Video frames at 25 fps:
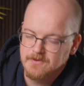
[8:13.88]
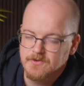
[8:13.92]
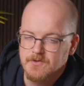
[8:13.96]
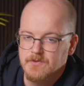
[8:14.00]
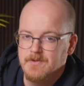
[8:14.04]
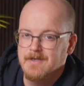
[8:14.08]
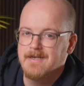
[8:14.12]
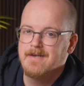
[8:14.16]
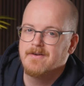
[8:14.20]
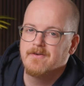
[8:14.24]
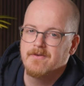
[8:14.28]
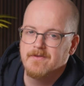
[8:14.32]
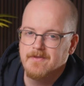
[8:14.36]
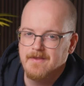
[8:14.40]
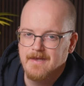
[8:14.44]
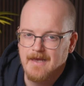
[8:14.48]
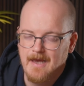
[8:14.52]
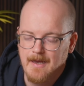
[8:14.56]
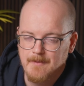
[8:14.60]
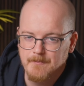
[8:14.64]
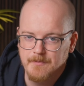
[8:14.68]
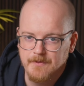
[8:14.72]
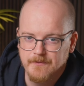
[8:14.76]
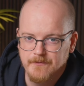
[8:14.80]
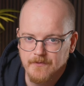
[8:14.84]
trigger the
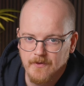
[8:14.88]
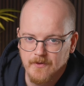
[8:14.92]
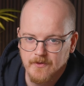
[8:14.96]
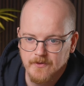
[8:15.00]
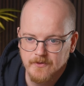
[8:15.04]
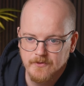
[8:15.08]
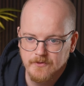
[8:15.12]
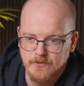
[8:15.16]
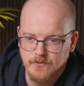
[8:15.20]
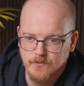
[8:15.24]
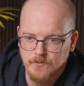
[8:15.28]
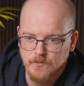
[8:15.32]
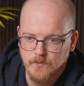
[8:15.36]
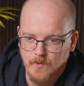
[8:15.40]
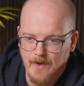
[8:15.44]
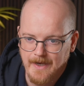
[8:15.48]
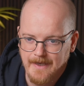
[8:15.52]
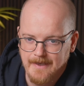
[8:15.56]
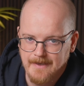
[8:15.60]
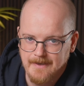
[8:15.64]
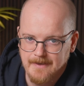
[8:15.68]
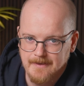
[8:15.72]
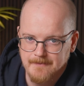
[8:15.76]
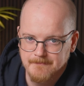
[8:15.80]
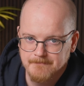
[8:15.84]
amplifier to
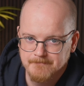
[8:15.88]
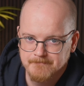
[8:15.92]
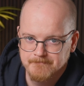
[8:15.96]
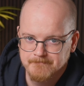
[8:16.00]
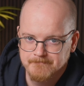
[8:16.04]
wake.